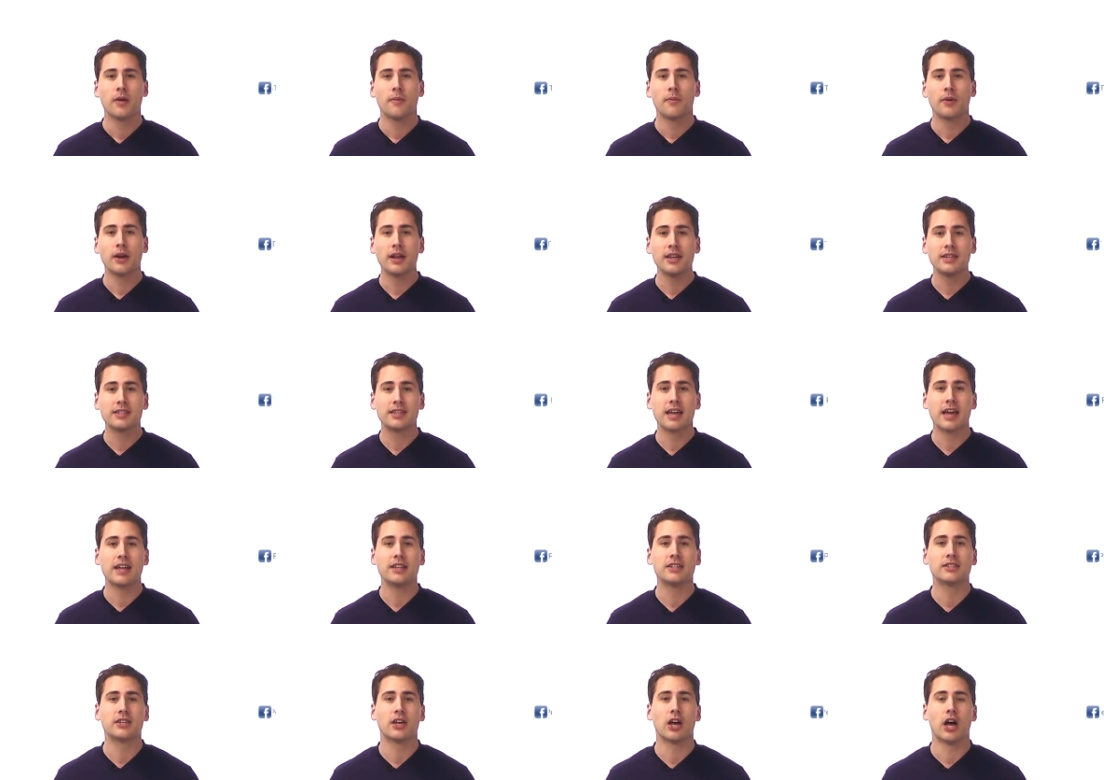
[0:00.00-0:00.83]
please get
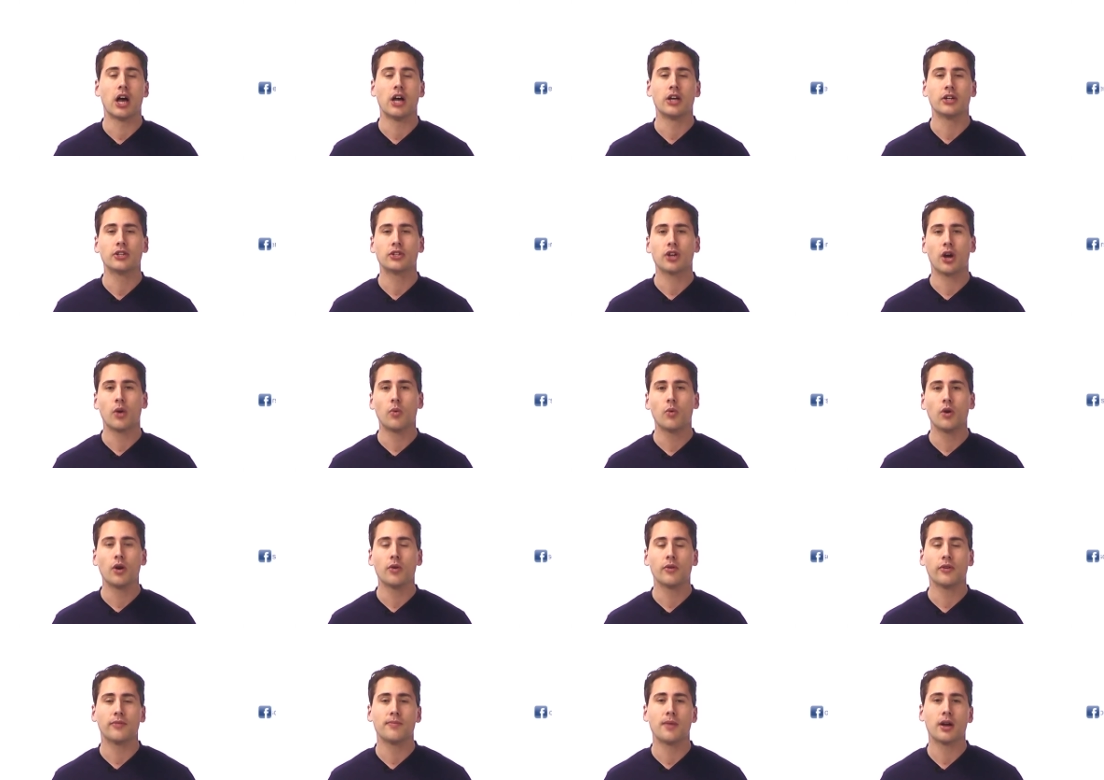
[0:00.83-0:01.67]
in touch. I
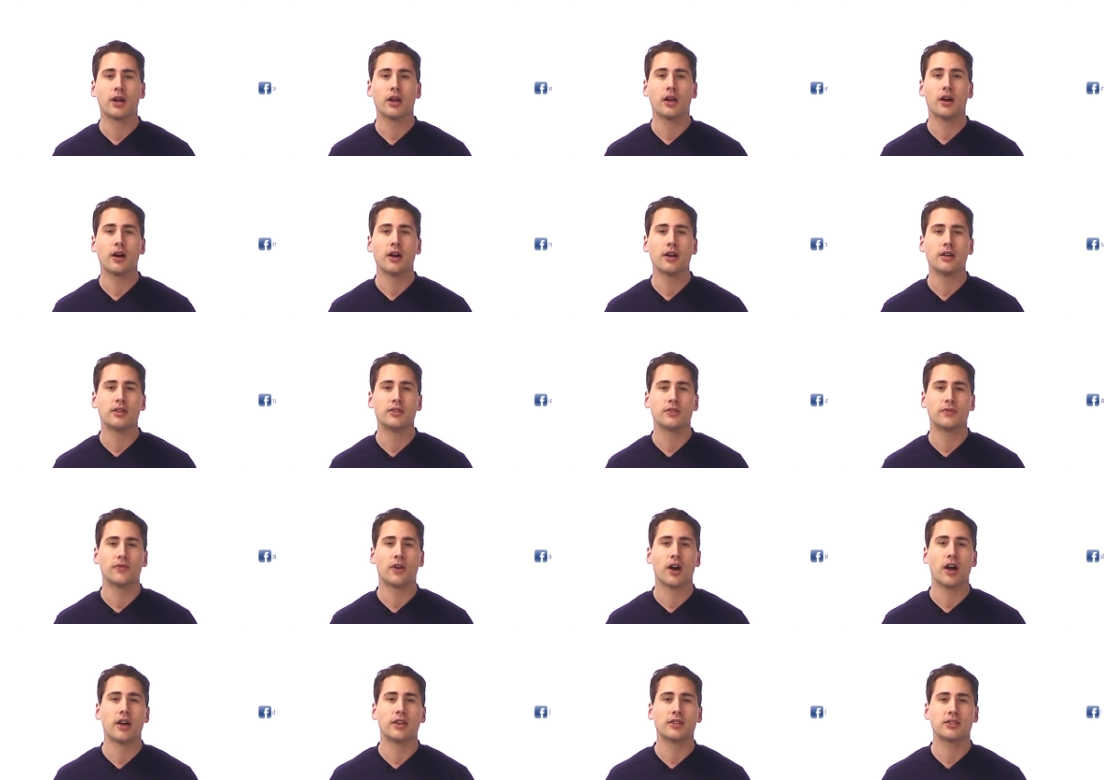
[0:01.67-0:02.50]
work with my clients
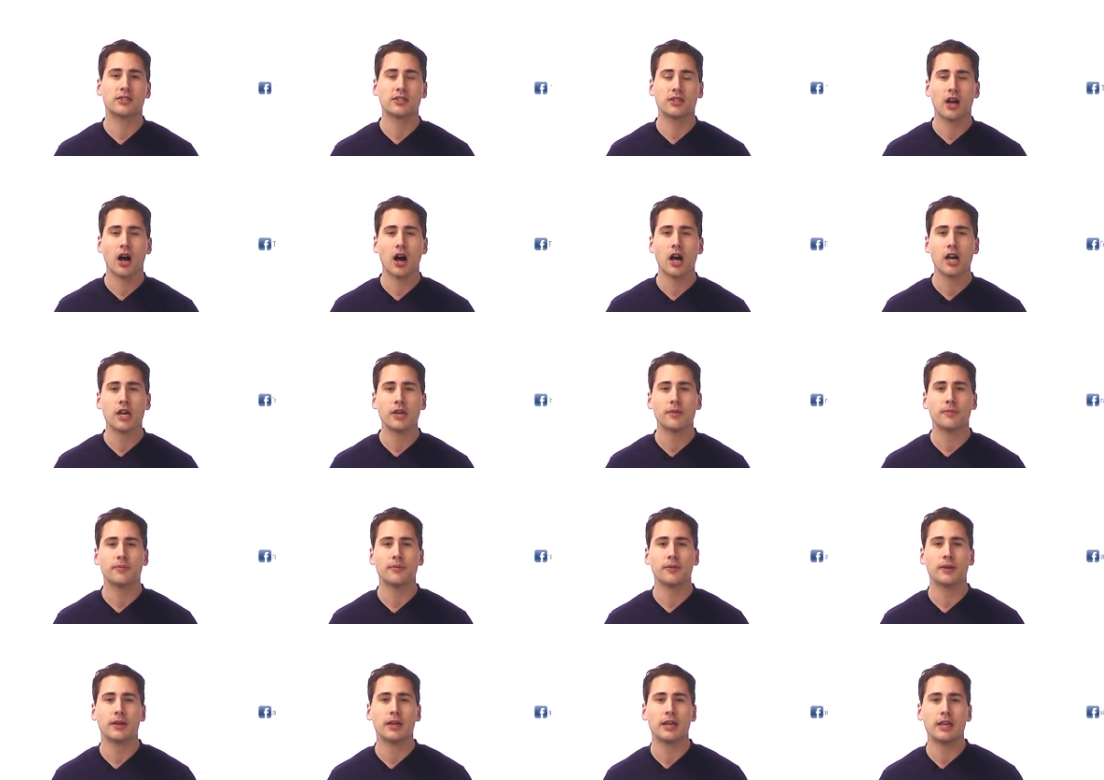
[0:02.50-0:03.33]
via Skype,
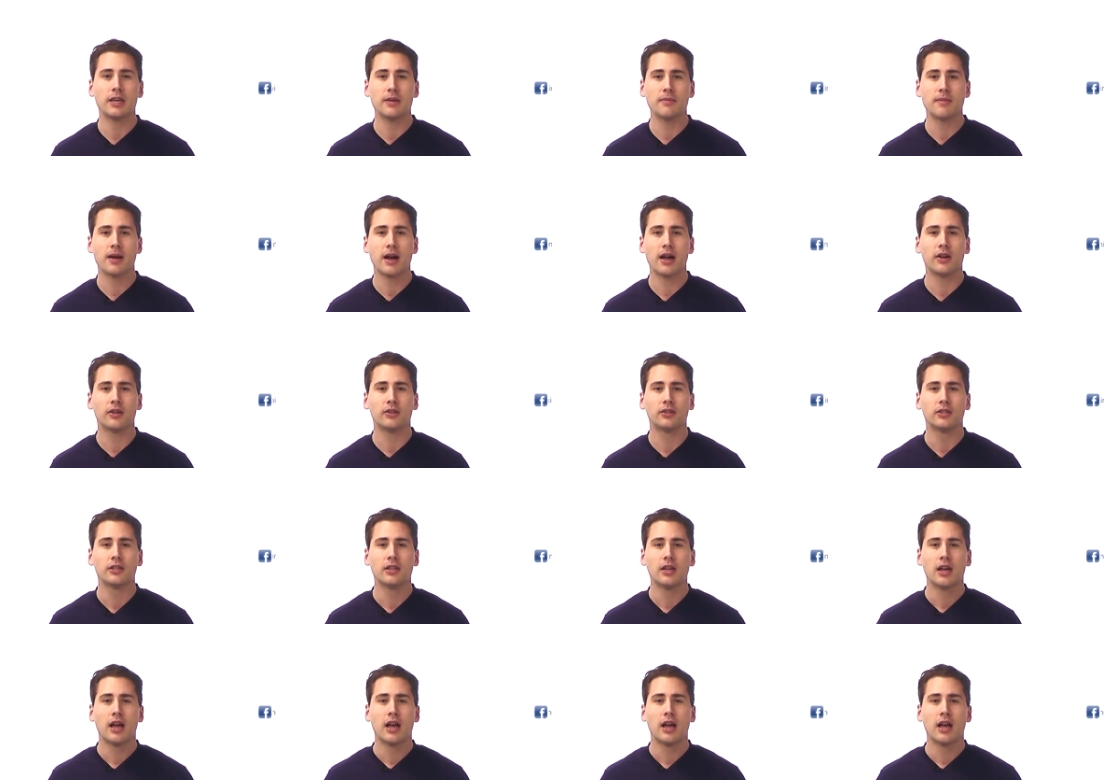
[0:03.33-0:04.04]
email,